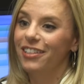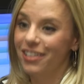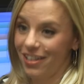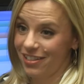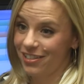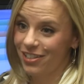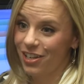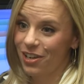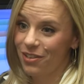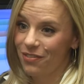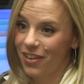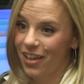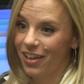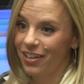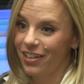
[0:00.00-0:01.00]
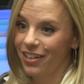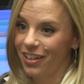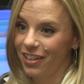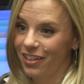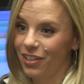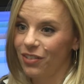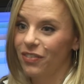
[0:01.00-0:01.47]
Yes, I've had a
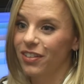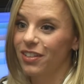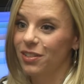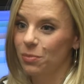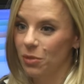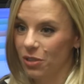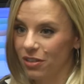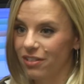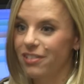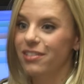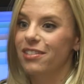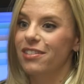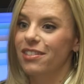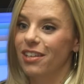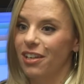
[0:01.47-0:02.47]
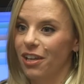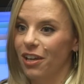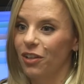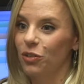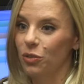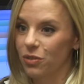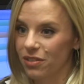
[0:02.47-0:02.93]
negative experience
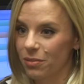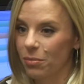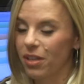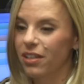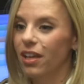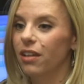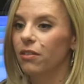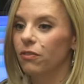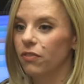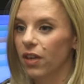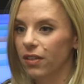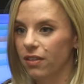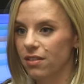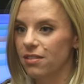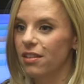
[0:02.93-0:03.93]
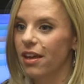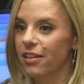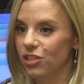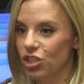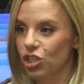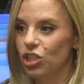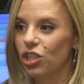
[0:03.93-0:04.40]
losing my data. In fact, this
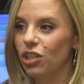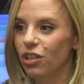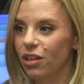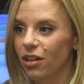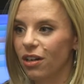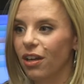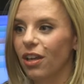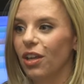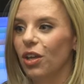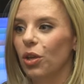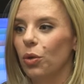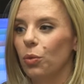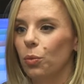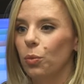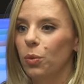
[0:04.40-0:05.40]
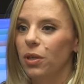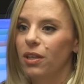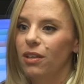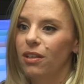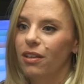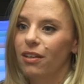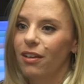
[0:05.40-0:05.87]
last year
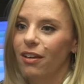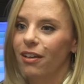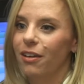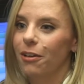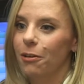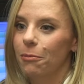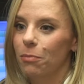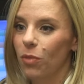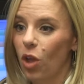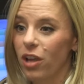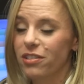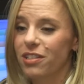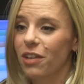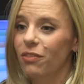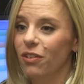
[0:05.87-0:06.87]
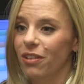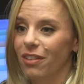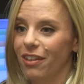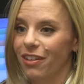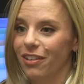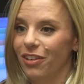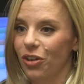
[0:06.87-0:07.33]
we lost
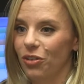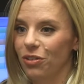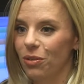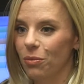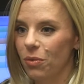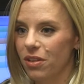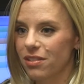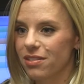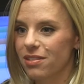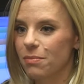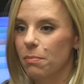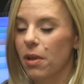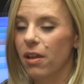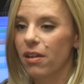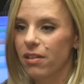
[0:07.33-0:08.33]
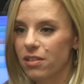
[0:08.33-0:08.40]
everything all at once. My